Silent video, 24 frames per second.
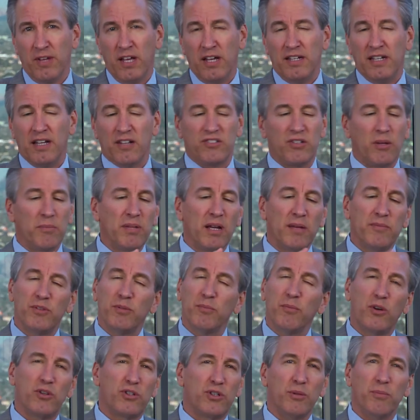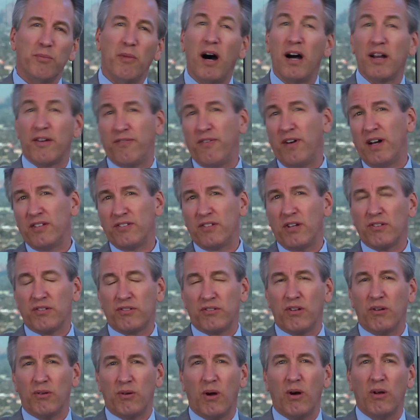Now, sometimes the motion to modify is
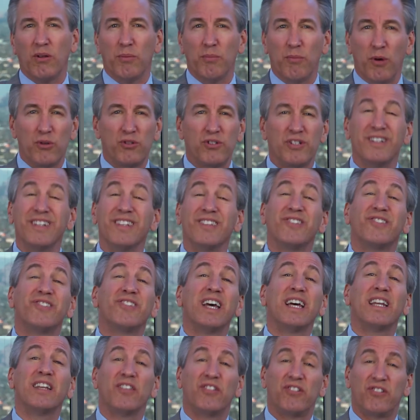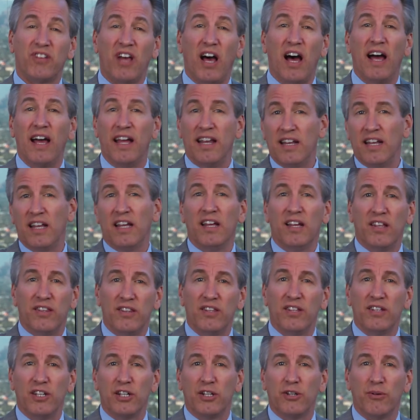also called a motion to set aside
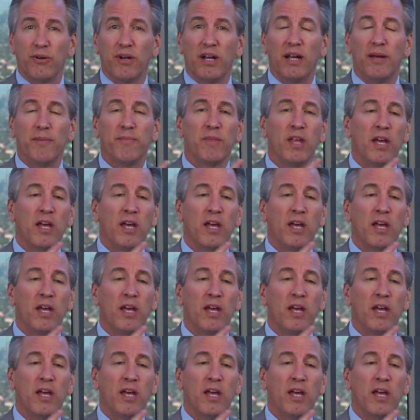the decree.